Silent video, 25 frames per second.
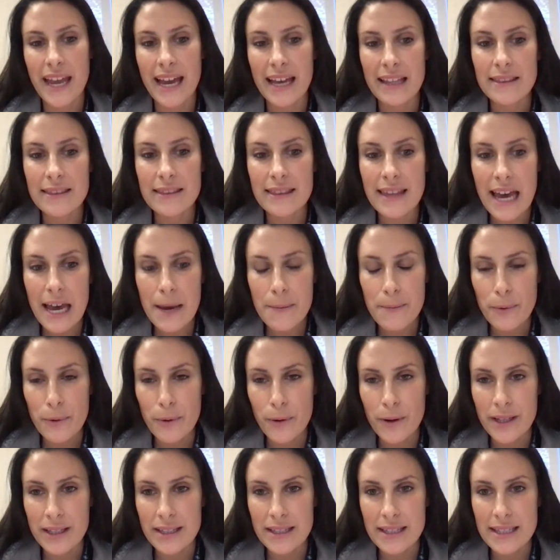at that
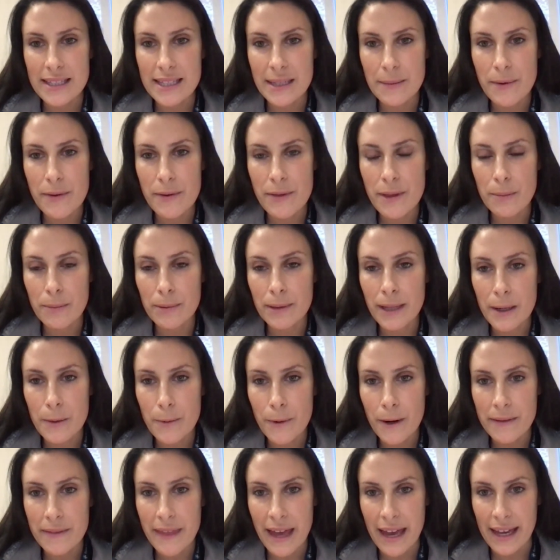point, some of the blood
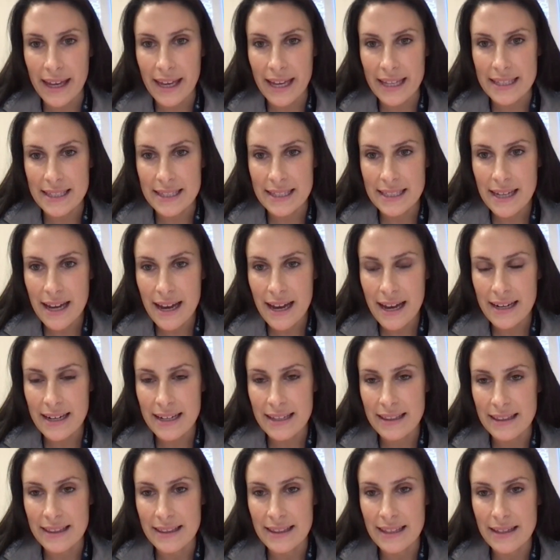work that gets
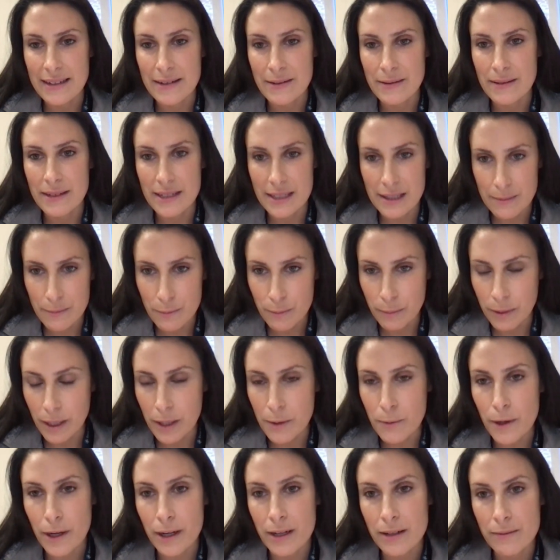done, and it's
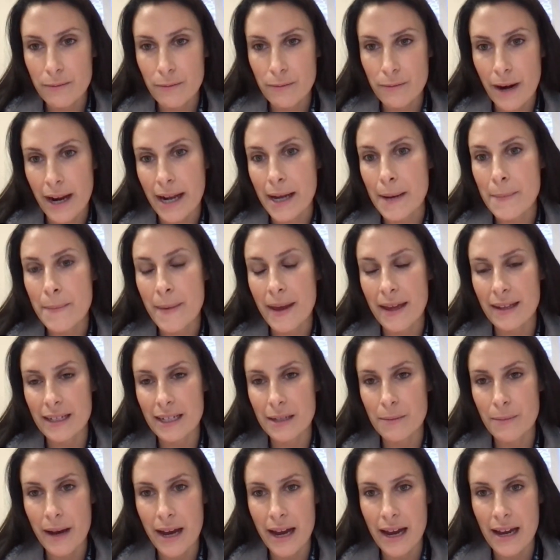blood work
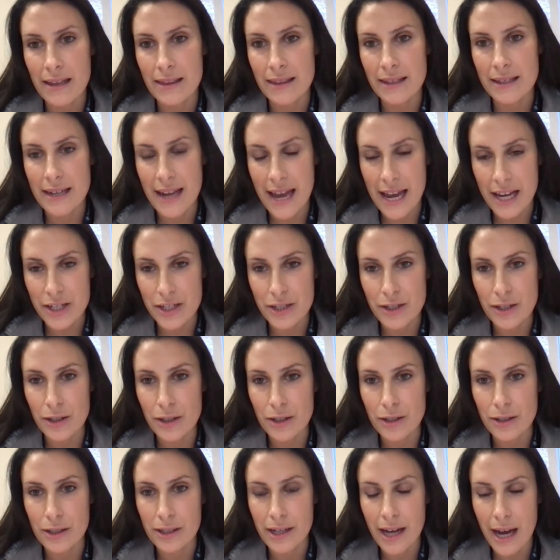recommended by the
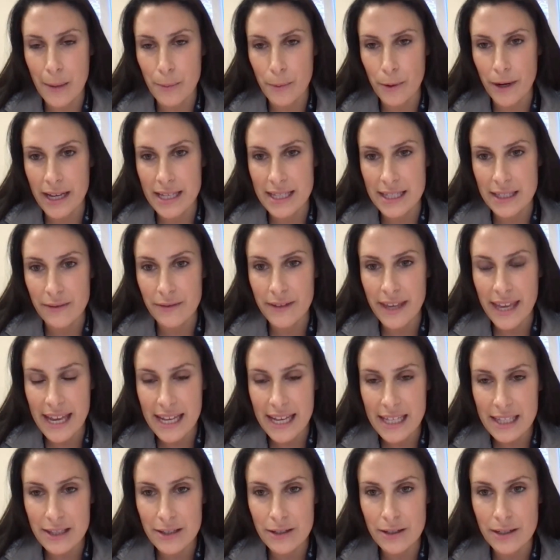National Comprehensive
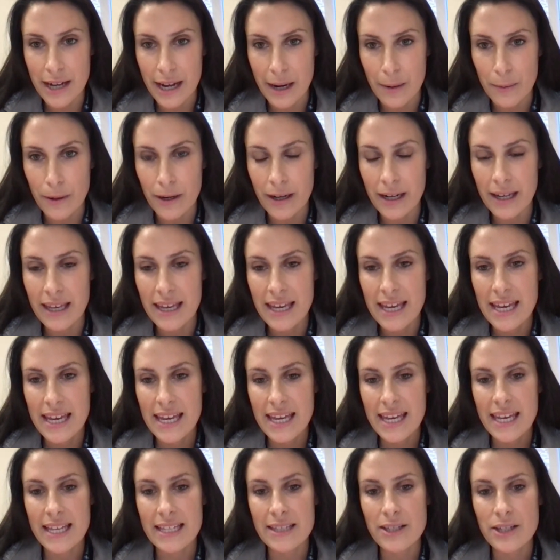Cancer Network,
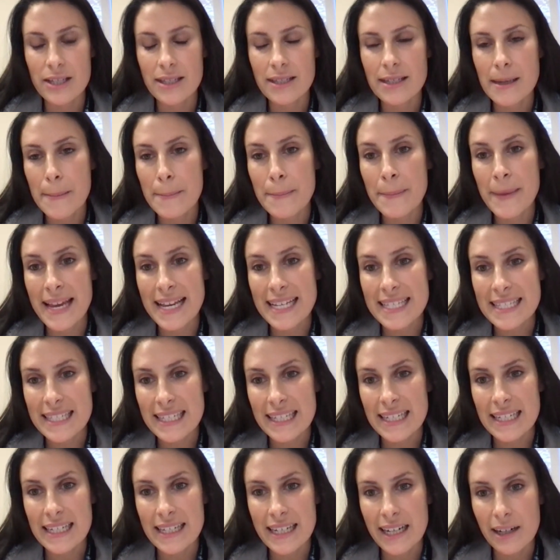is just a
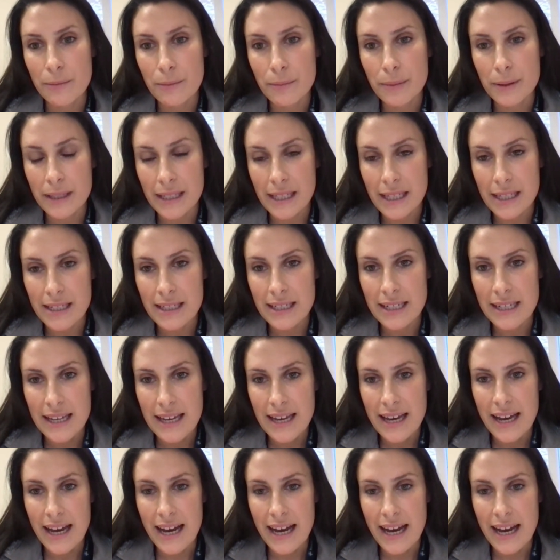basic, complete